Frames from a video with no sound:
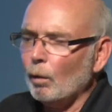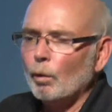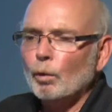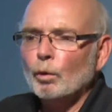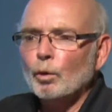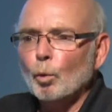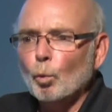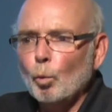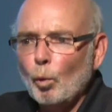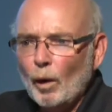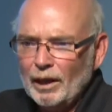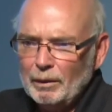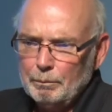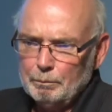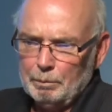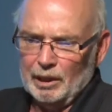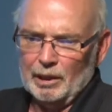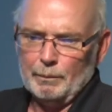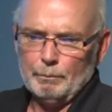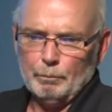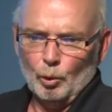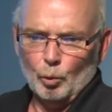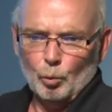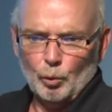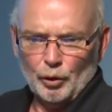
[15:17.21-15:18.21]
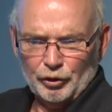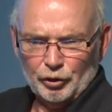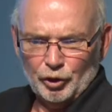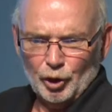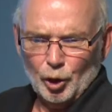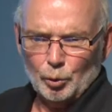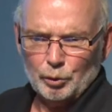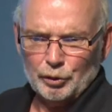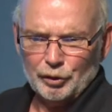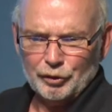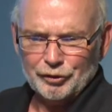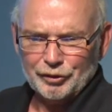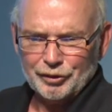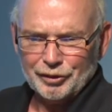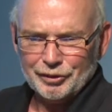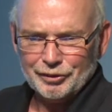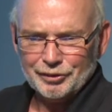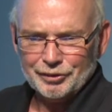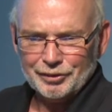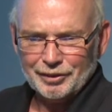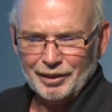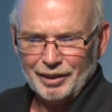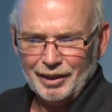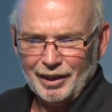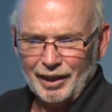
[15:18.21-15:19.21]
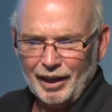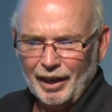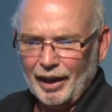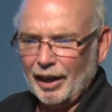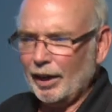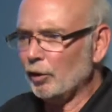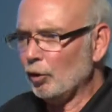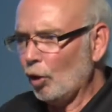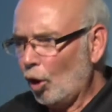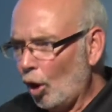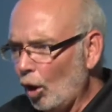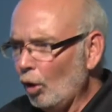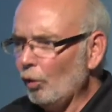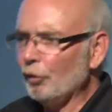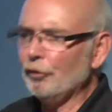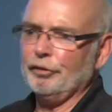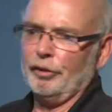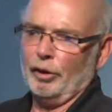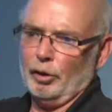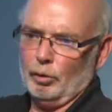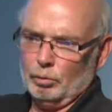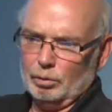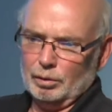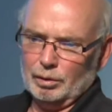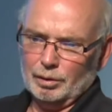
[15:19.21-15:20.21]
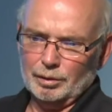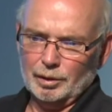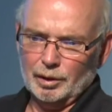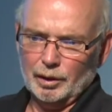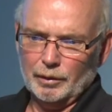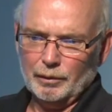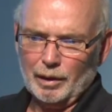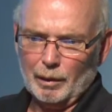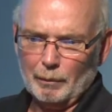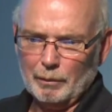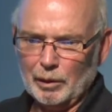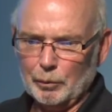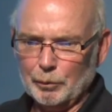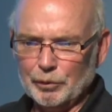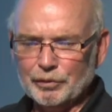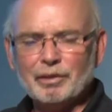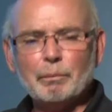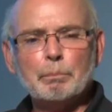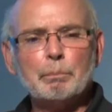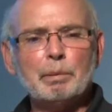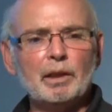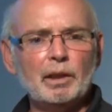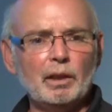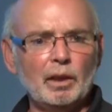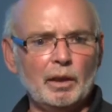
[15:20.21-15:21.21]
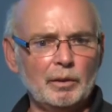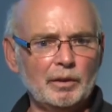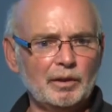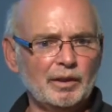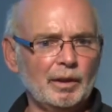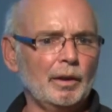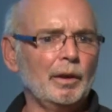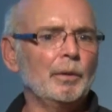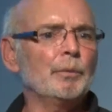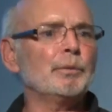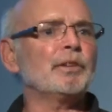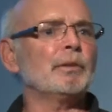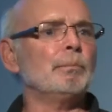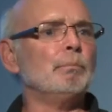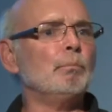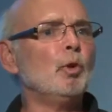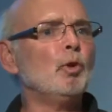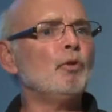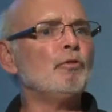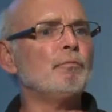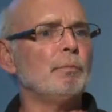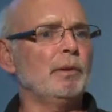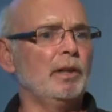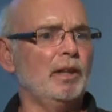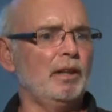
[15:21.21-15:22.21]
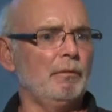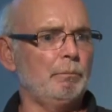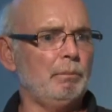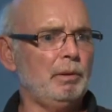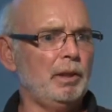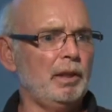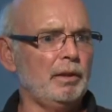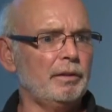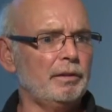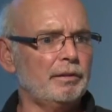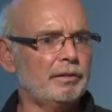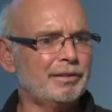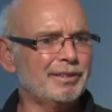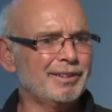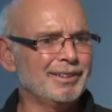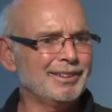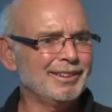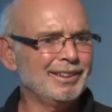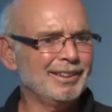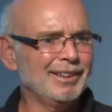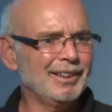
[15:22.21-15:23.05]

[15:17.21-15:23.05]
The white people would notice this and also live. I mean, it was a movement of peace,